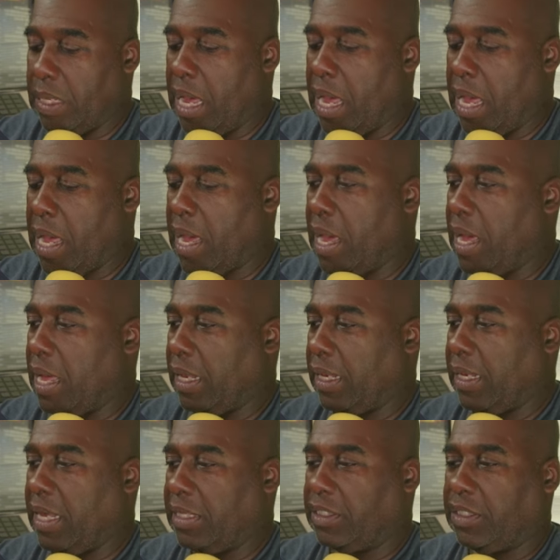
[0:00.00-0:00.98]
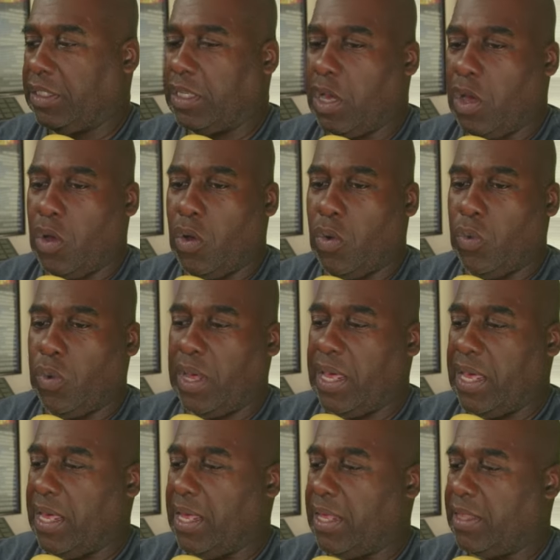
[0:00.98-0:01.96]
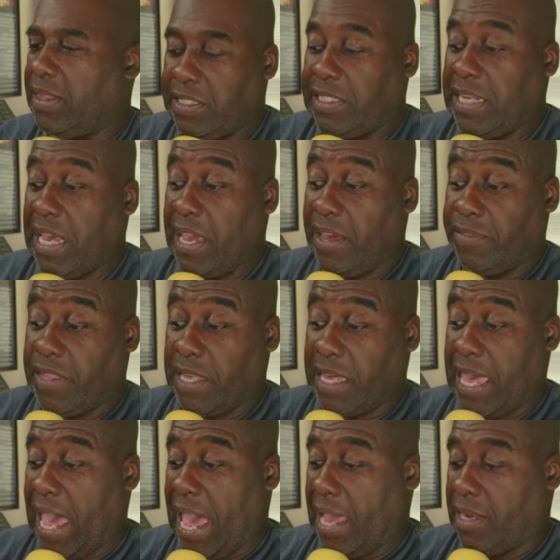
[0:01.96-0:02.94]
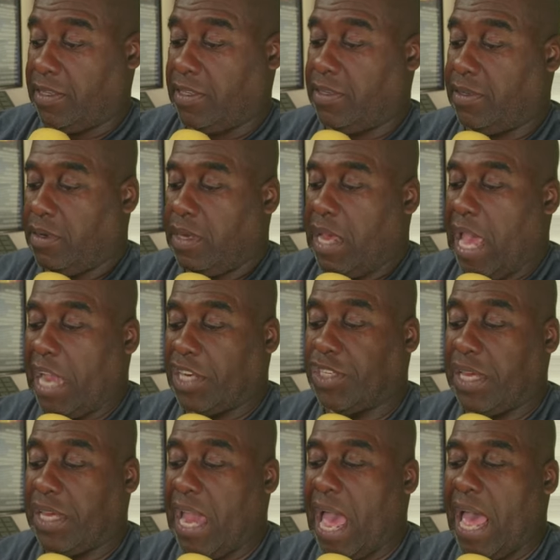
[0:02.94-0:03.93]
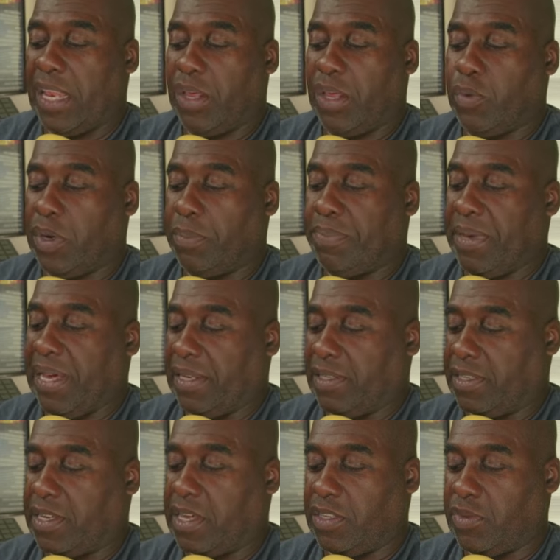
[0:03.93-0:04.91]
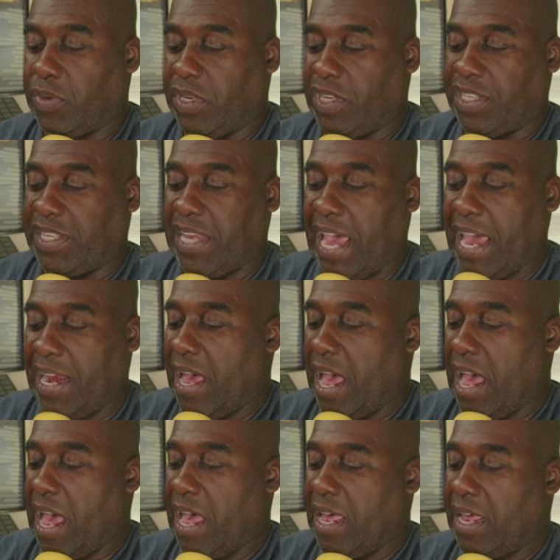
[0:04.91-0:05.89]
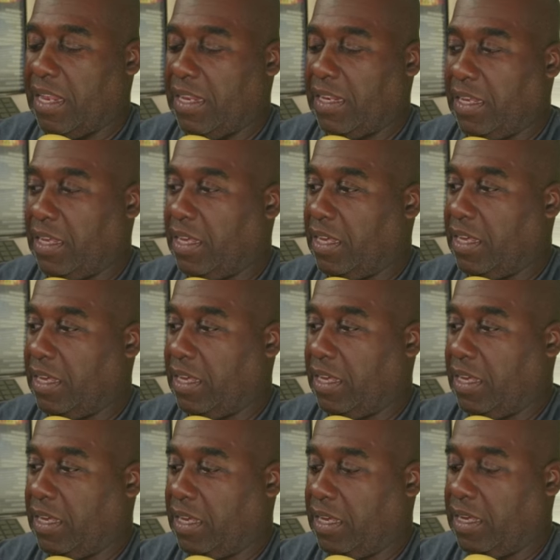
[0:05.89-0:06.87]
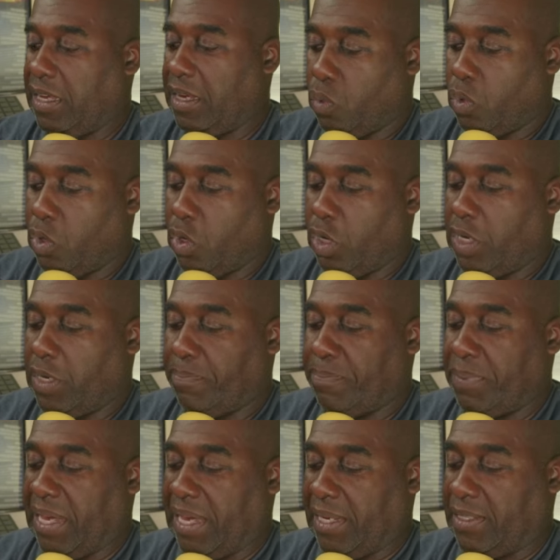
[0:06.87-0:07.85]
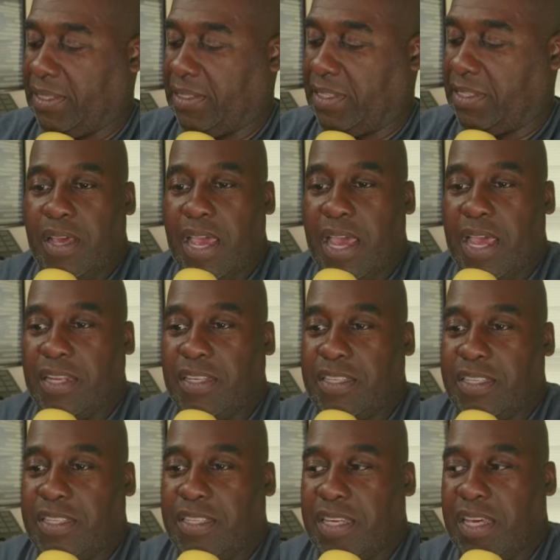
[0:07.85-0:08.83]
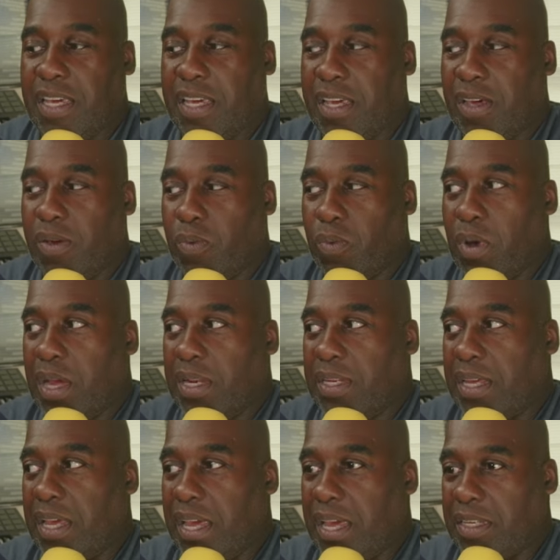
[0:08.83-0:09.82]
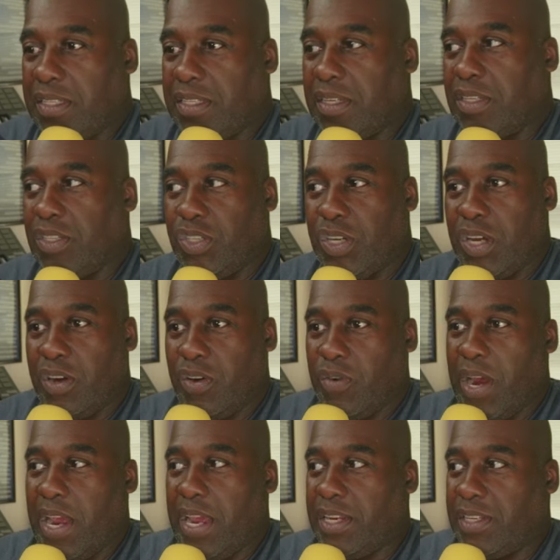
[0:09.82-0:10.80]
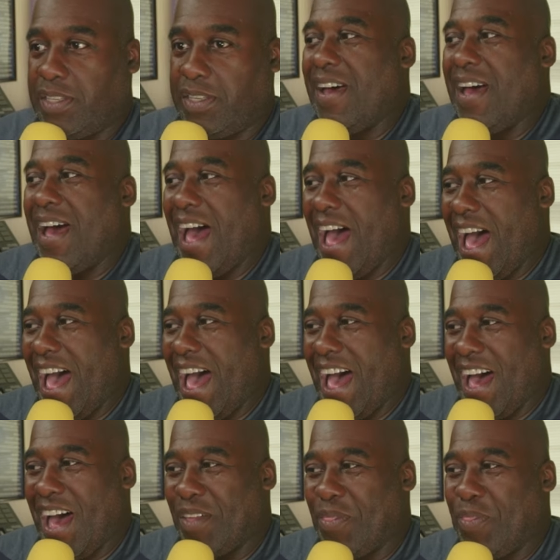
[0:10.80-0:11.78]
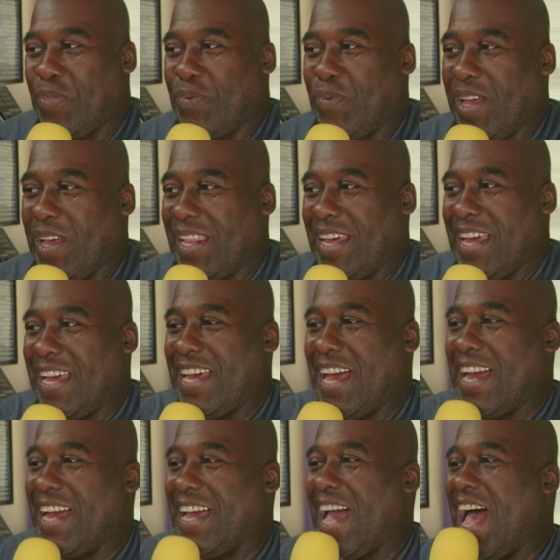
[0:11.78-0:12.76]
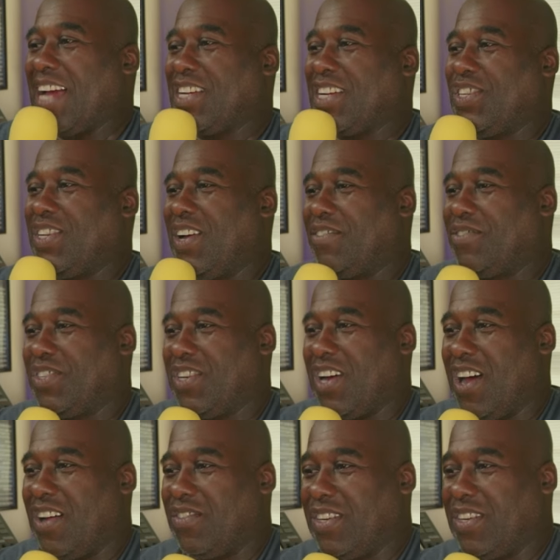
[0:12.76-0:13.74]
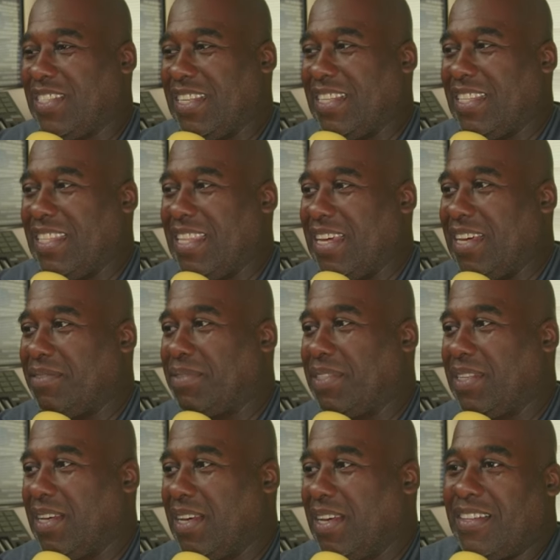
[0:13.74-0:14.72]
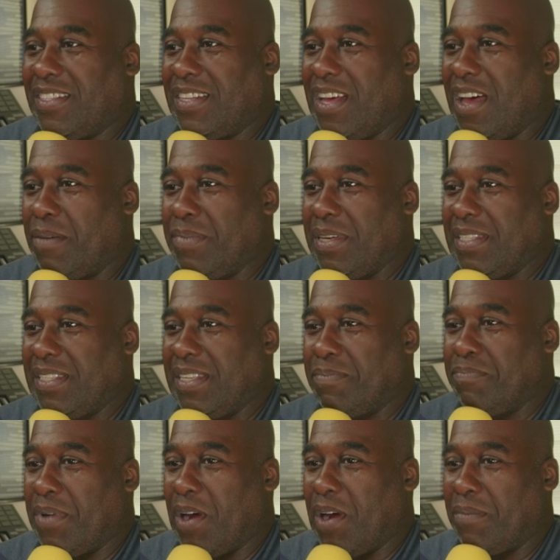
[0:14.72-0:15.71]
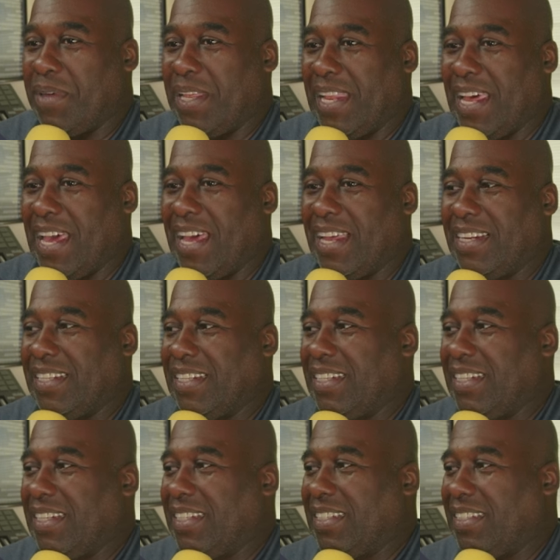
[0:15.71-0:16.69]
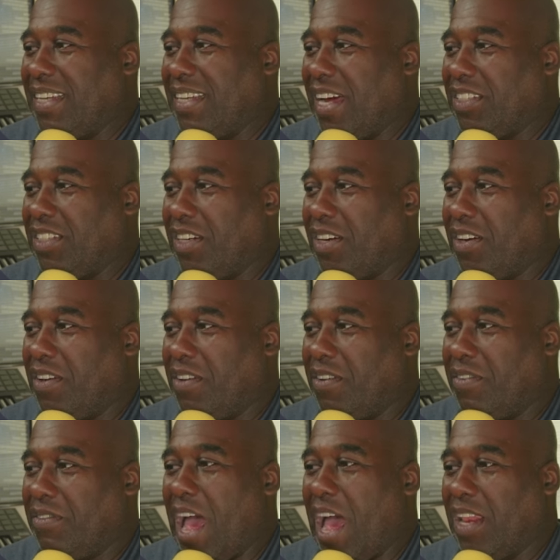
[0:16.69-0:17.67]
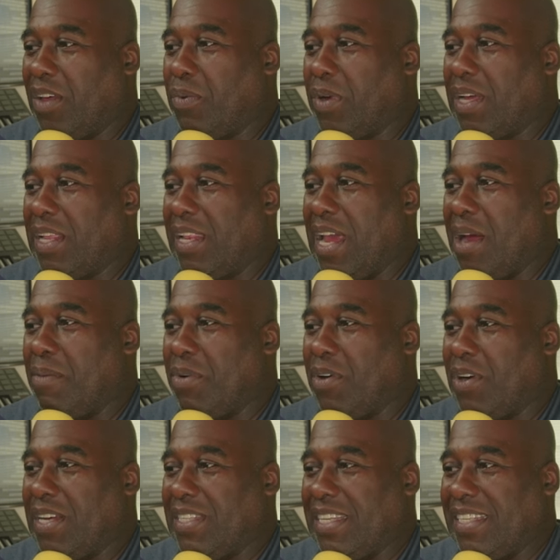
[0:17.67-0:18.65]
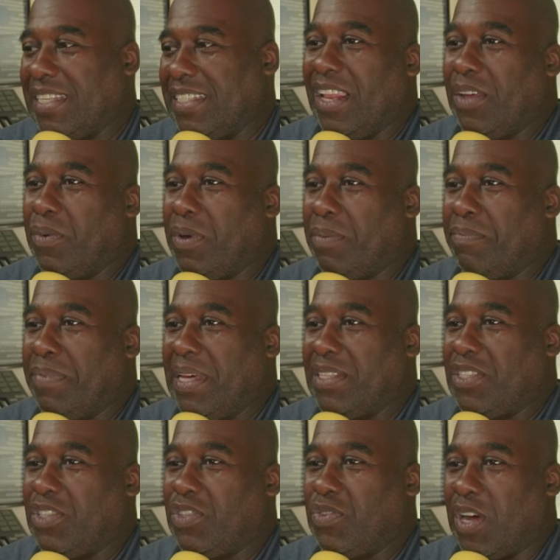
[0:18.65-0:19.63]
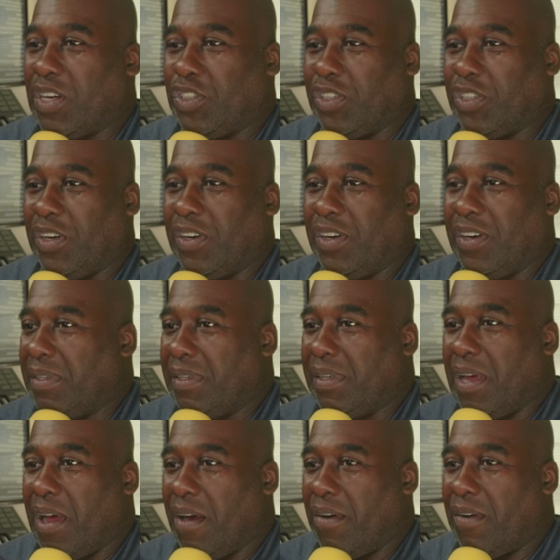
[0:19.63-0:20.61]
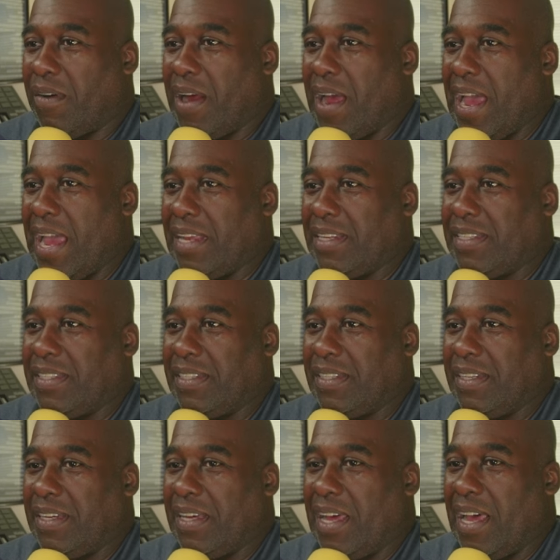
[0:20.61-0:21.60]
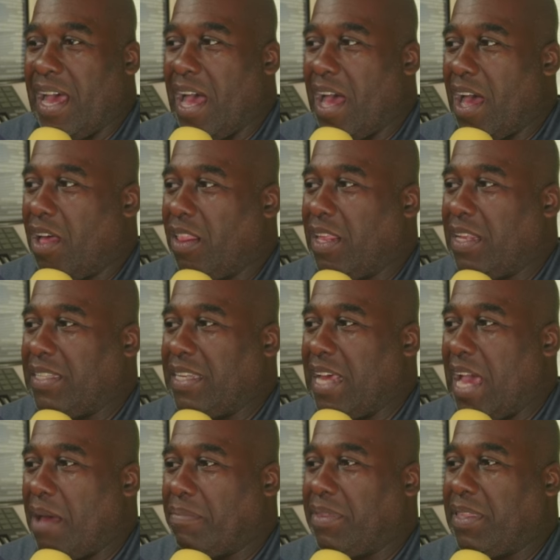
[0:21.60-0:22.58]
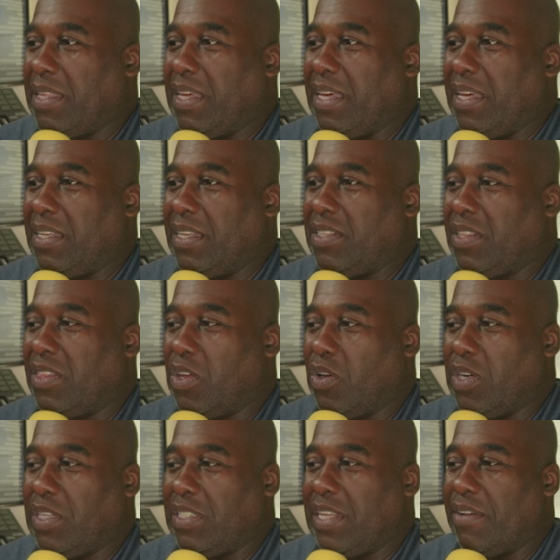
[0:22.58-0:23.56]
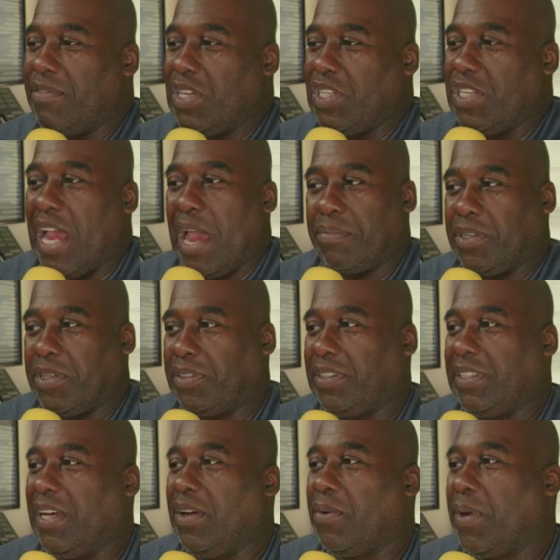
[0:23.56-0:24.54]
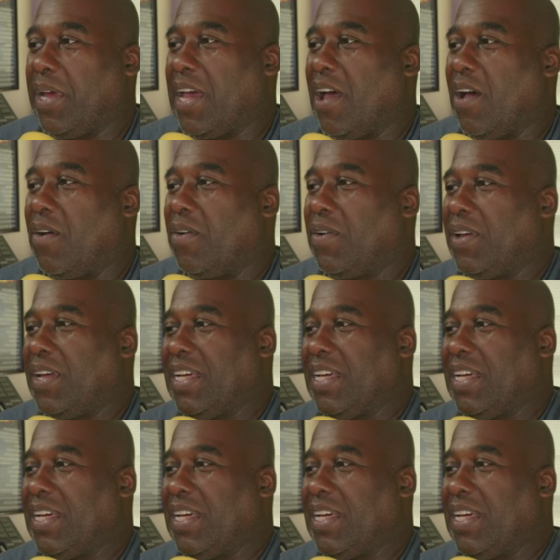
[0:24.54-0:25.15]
Uh, let's go with Save the Cat. Actually, Hollywood Beats, because we just had Hollywood Beats. And see what it generates. Ah, a thrilling concoction of genres and themes. Zombies in Barbie Land. Touch of Hollywood glamour, is it? Hollywood beat structure. All right. I'll adapt the, to 37 chapters. Here we go.